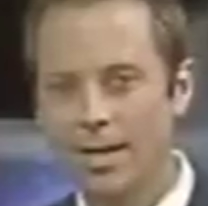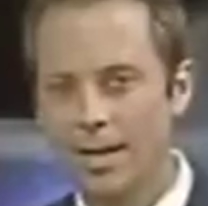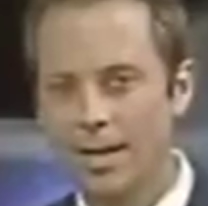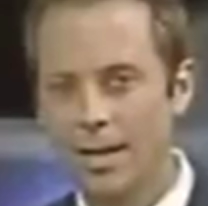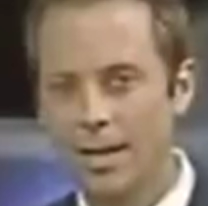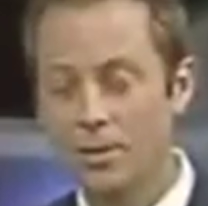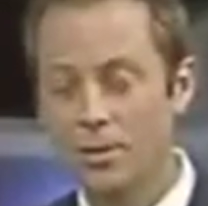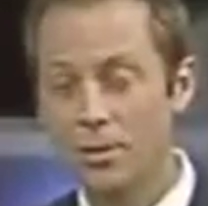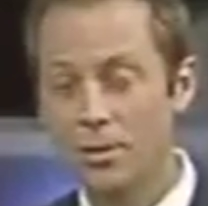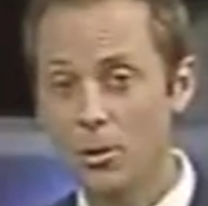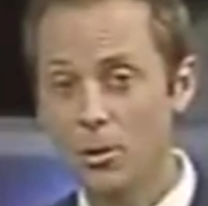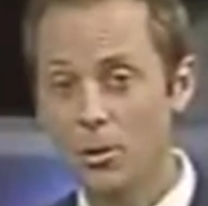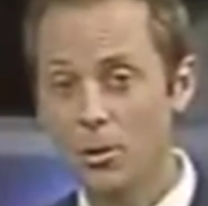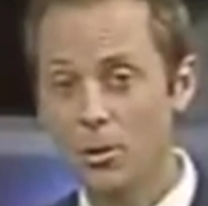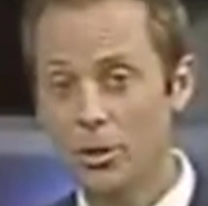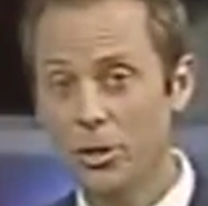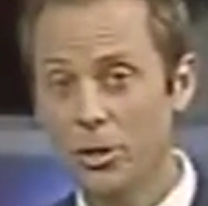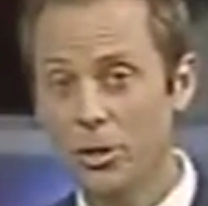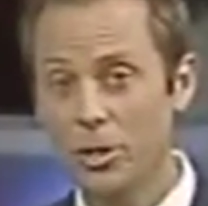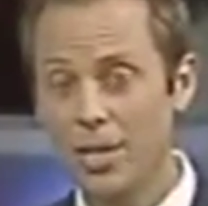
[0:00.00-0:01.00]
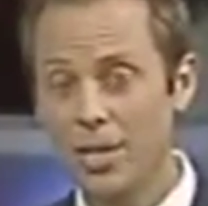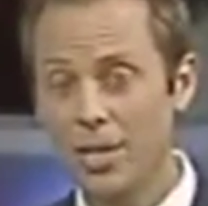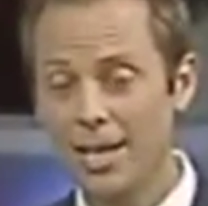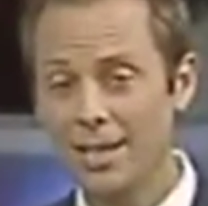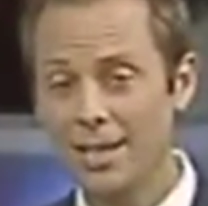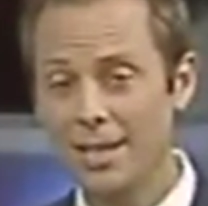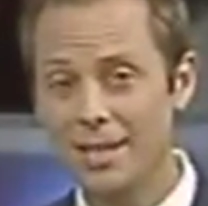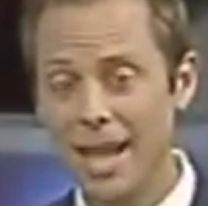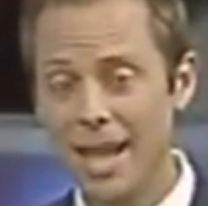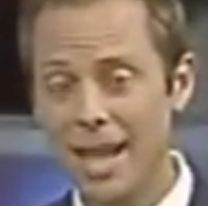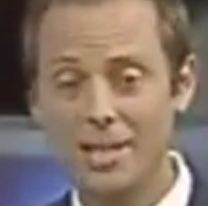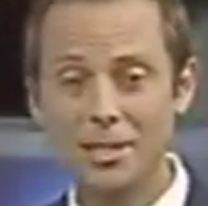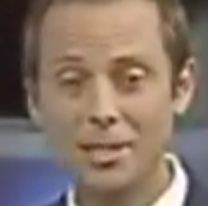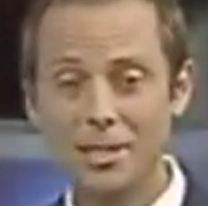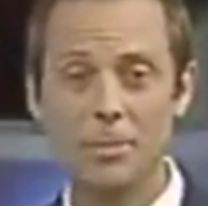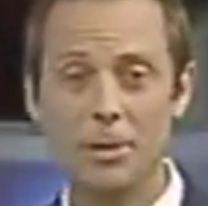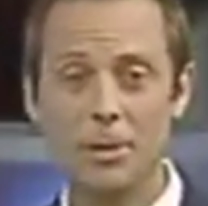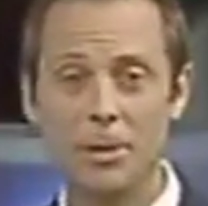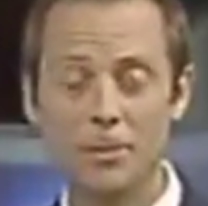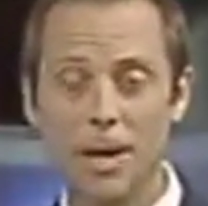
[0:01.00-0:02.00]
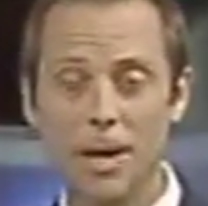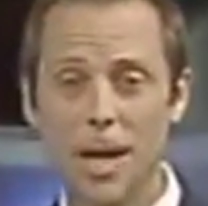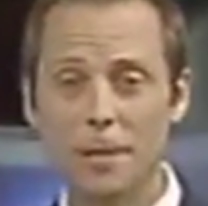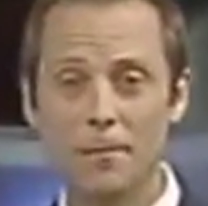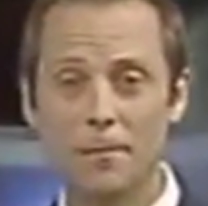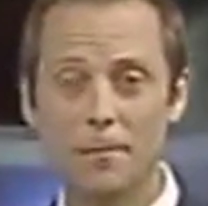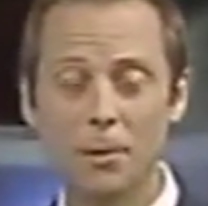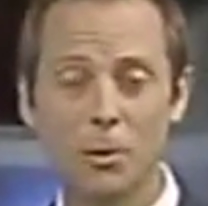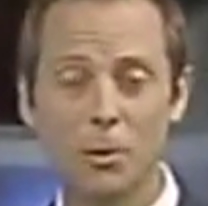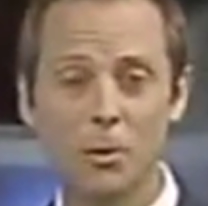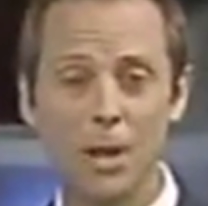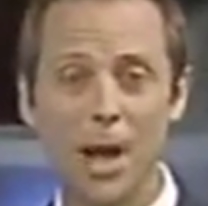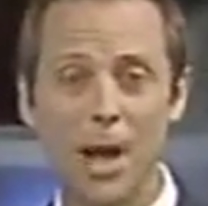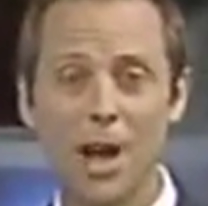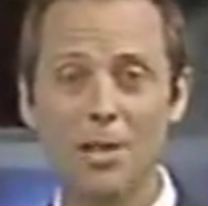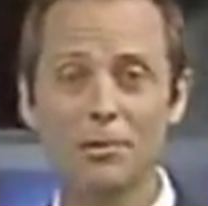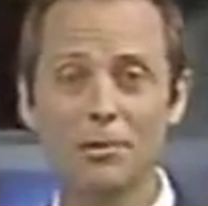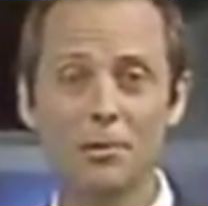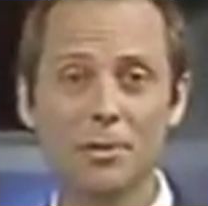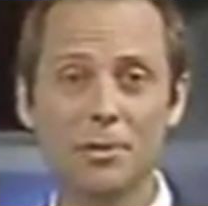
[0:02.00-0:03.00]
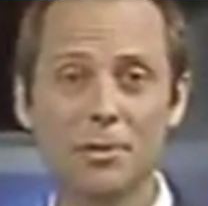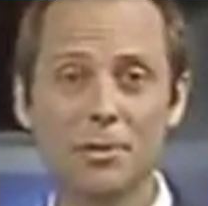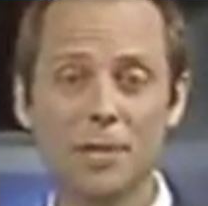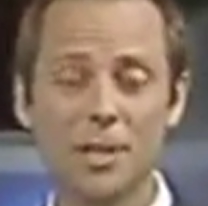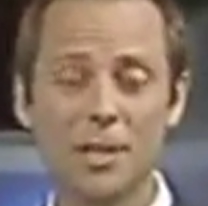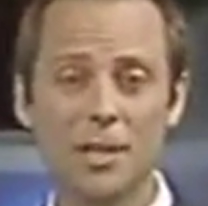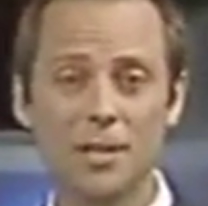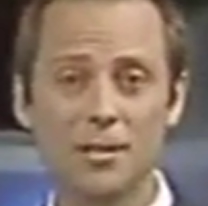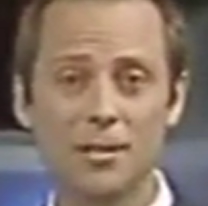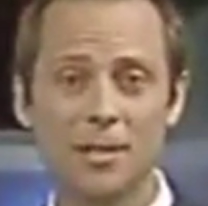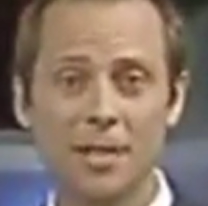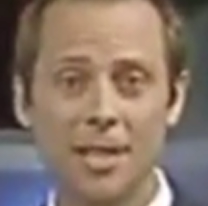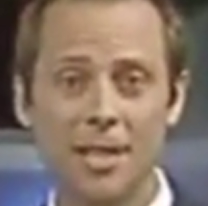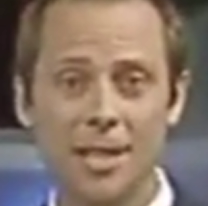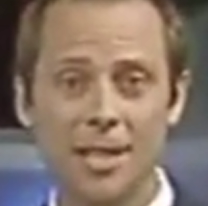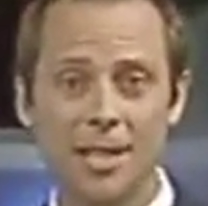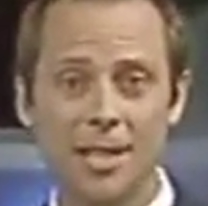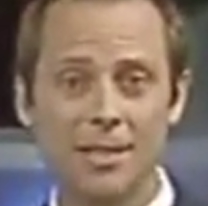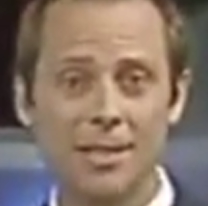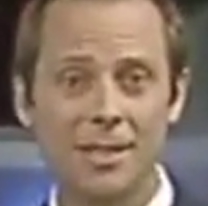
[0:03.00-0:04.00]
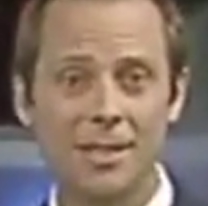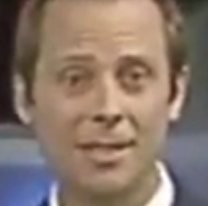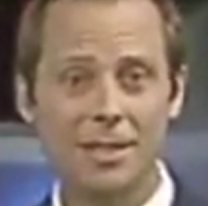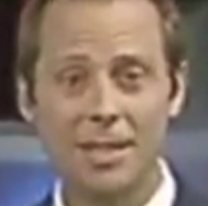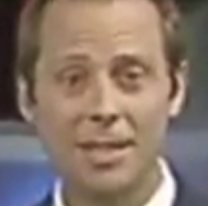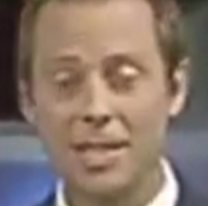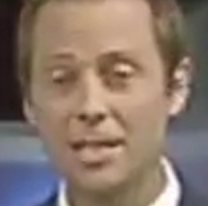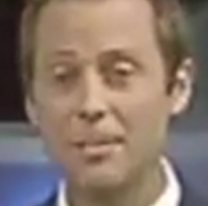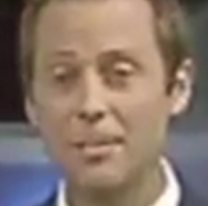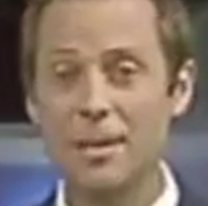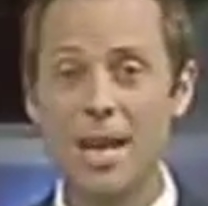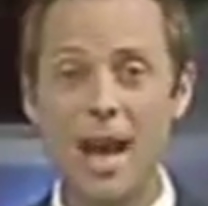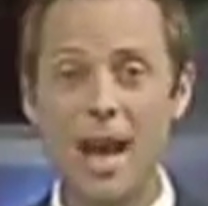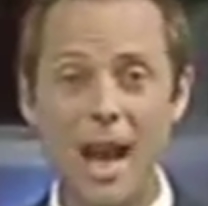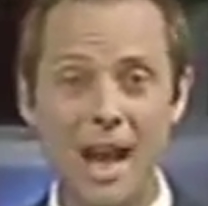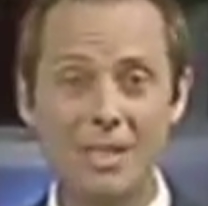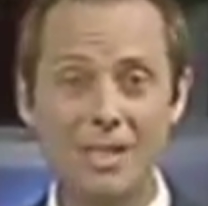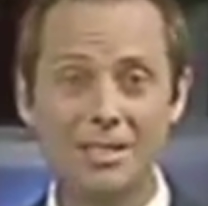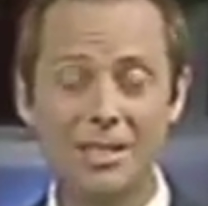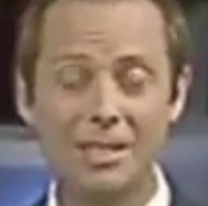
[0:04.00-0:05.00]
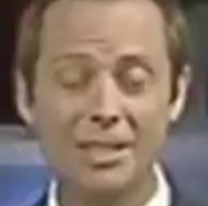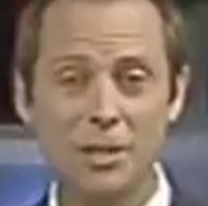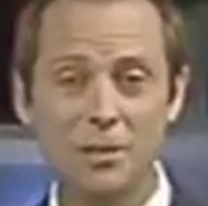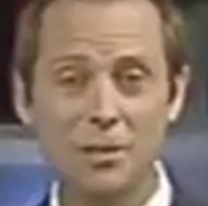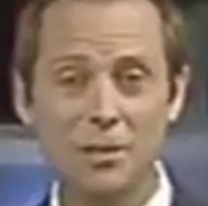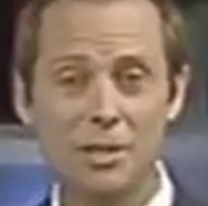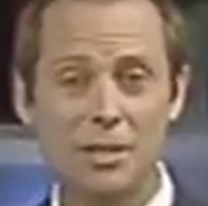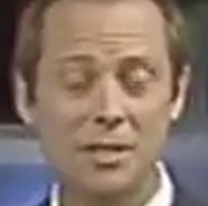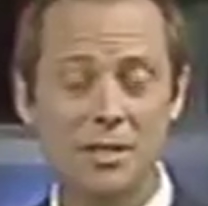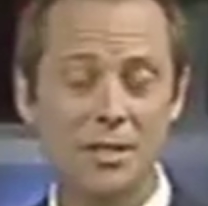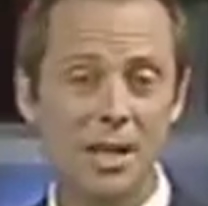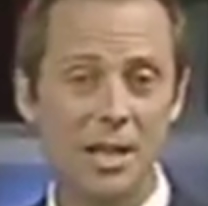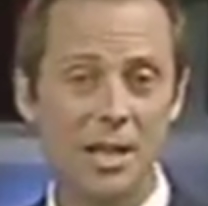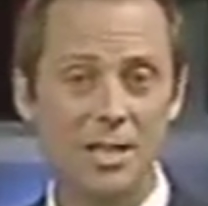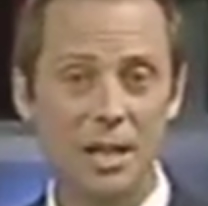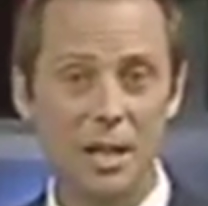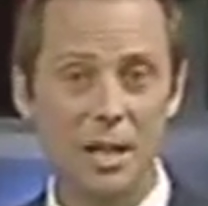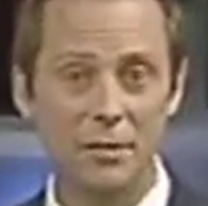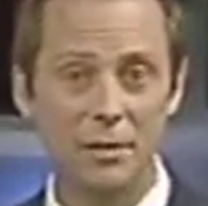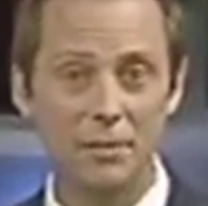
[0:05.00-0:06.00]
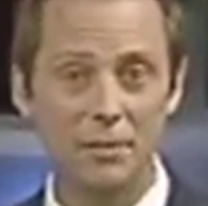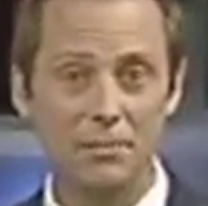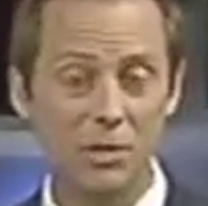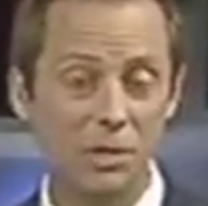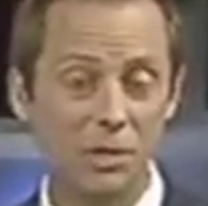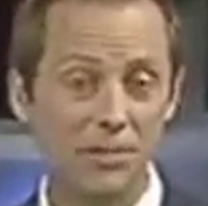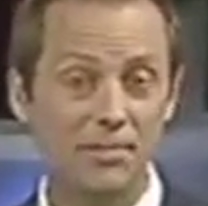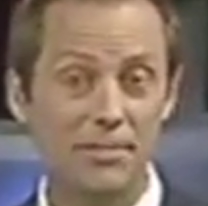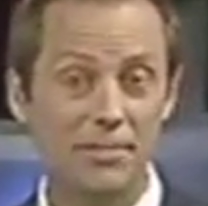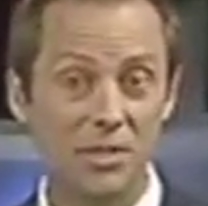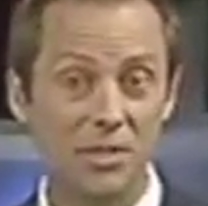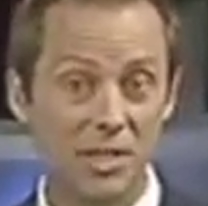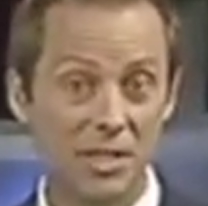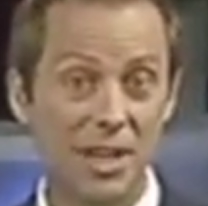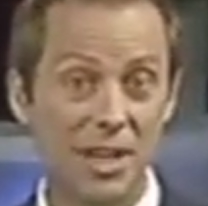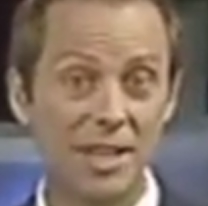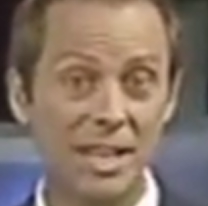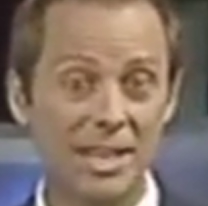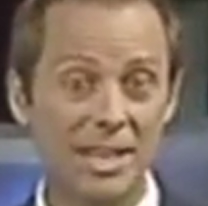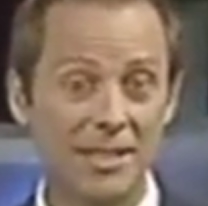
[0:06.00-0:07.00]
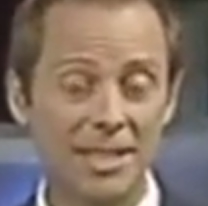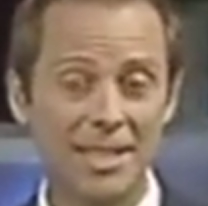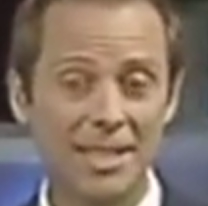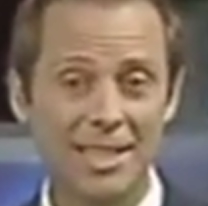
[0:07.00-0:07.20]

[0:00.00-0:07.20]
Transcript: Solar cooking has actually been around for hundreds of years. Doesn't need to be hot to use a sun oven, just sunny.